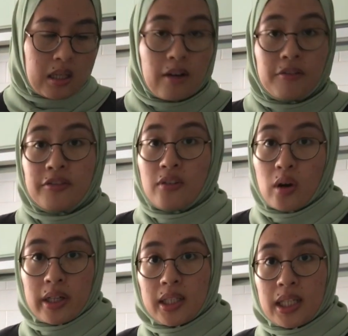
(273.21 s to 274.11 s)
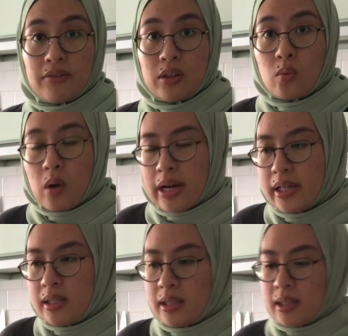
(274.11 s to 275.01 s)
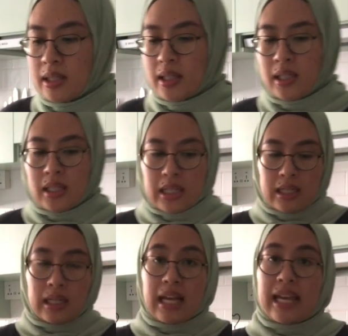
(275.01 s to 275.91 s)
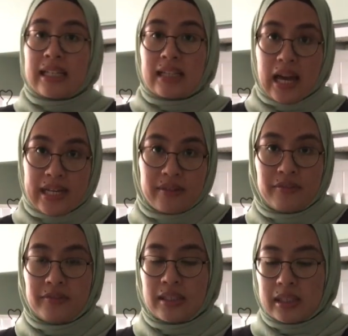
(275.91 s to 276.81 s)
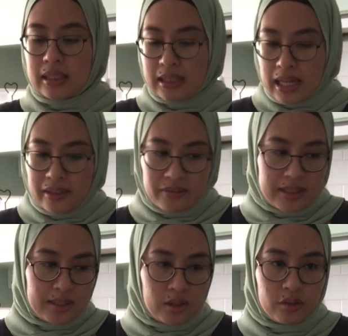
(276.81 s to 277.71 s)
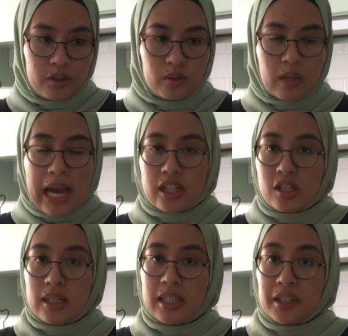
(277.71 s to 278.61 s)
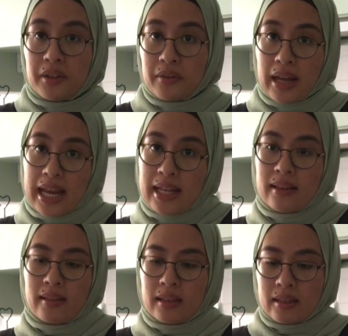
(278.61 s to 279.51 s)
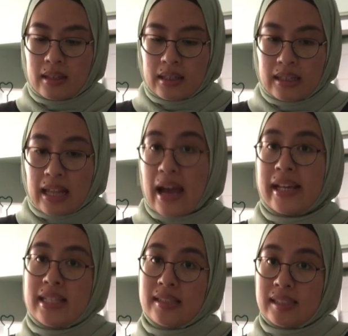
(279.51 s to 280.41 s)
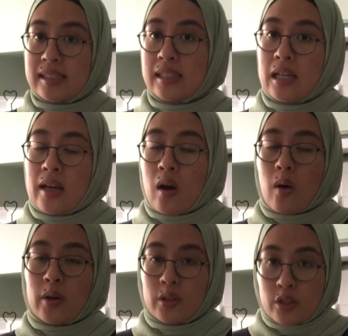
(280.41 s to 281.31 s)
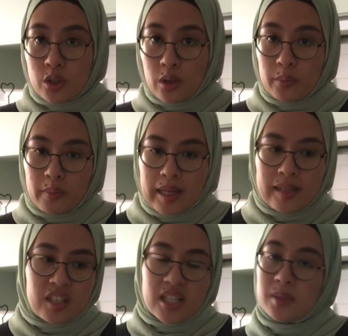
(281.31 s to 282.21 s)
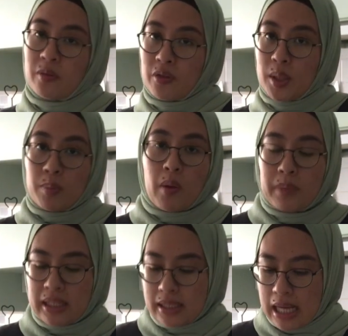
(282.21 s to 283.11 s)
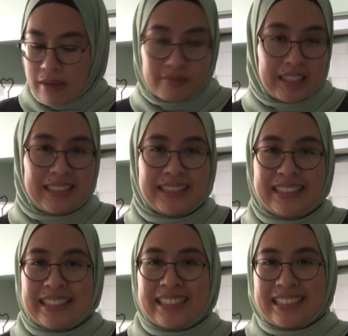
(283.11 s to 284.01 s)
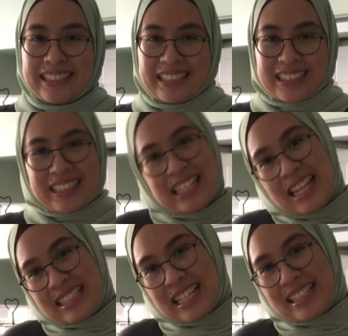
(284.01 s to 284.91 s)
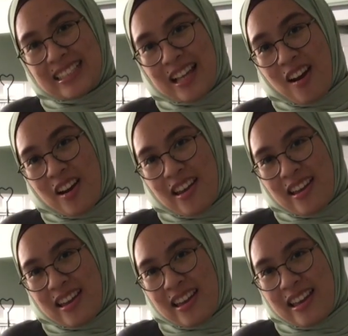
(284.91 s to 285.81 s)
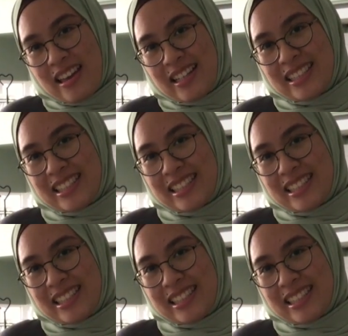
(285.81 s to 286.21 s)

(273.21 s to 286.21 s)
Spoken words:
A fork if you want, and a knife. The knife is used to actually create the lines on your shortbread just before you pop it in the oven. Let's get started!